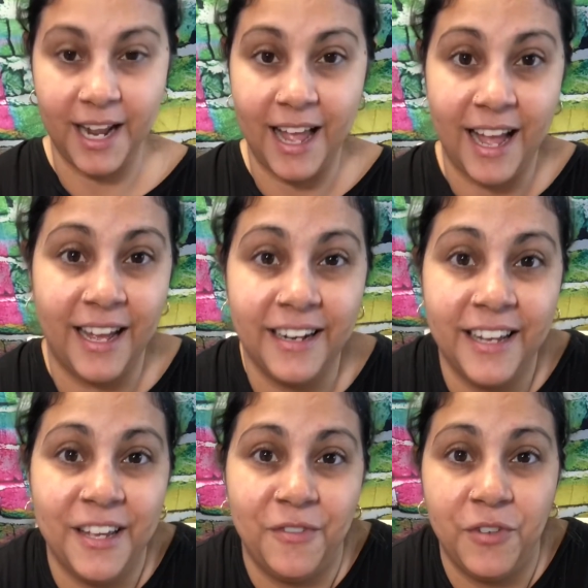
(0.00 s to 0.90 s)
And
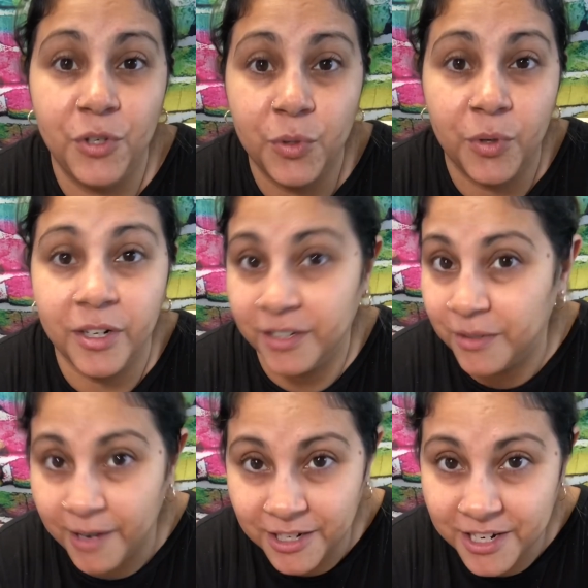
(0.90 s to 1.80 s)
if you are done
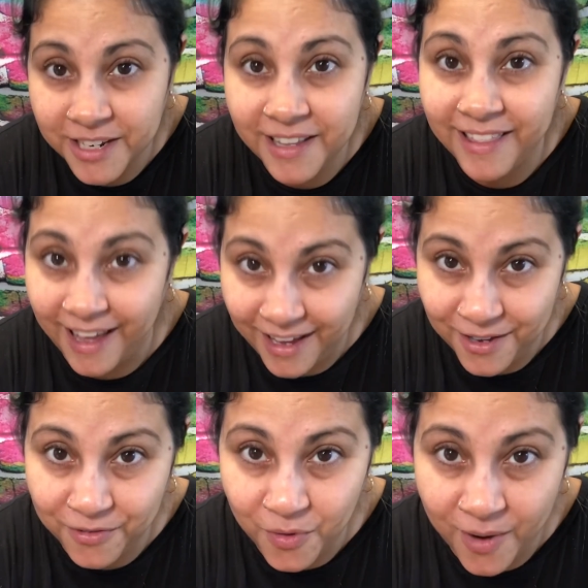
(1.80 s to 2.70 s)
watching, thank
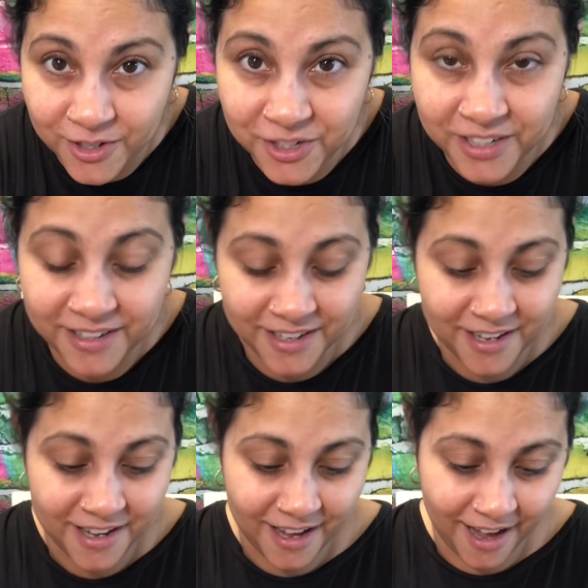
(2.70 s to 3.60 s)
you for watching.
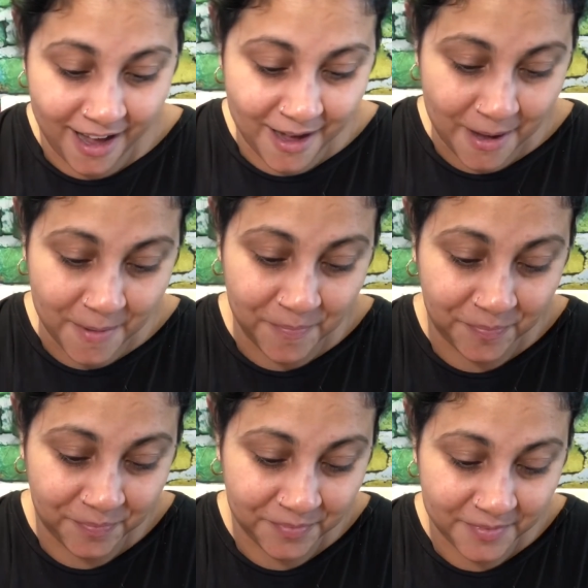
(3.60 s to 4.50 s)
I
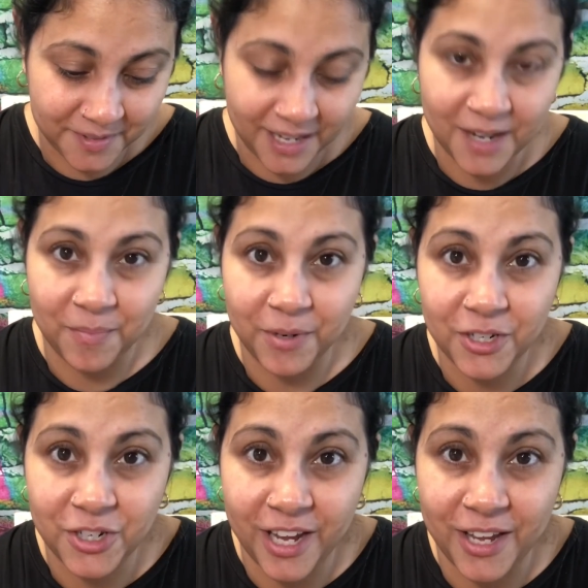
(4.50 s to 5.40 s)

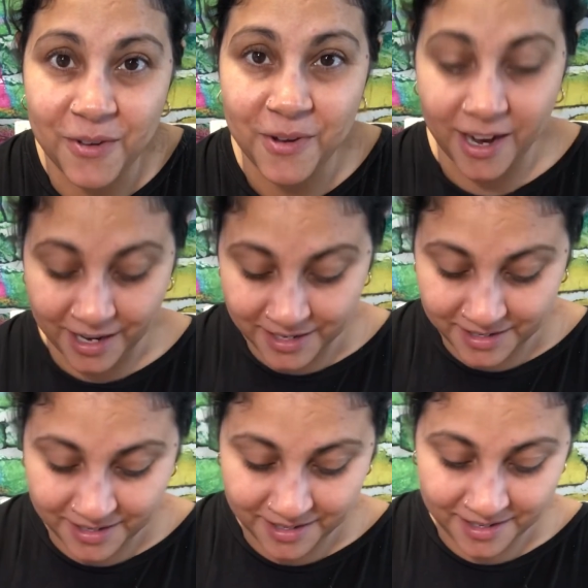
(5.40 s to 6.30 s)
appreciate you
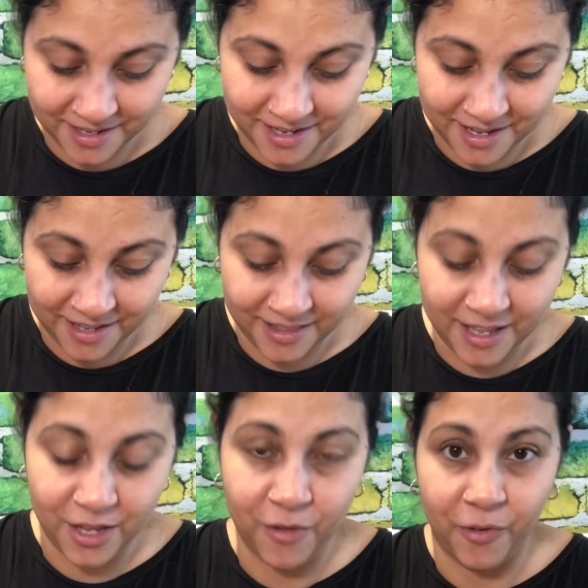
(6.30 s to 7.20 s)
guys.
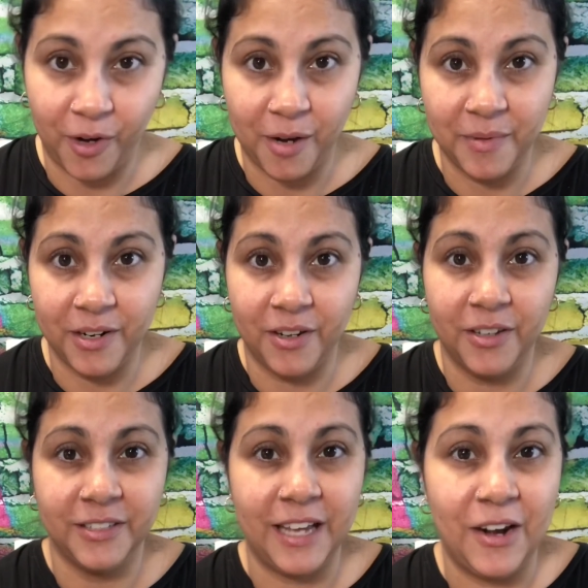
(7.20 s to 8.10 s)
Thank you for coming
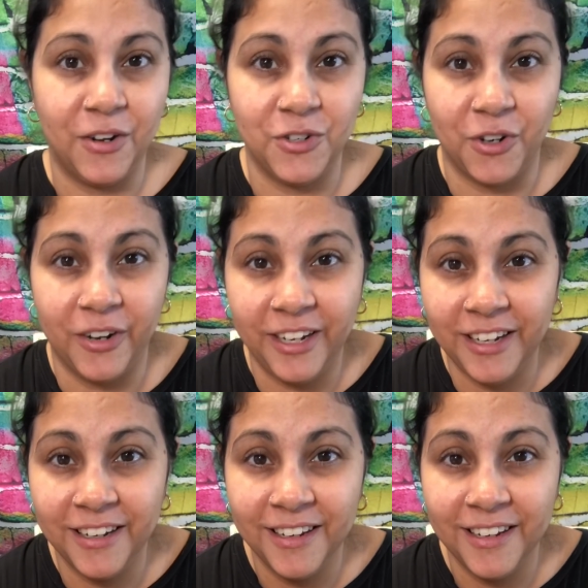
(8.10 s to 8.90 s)
alongside our journey.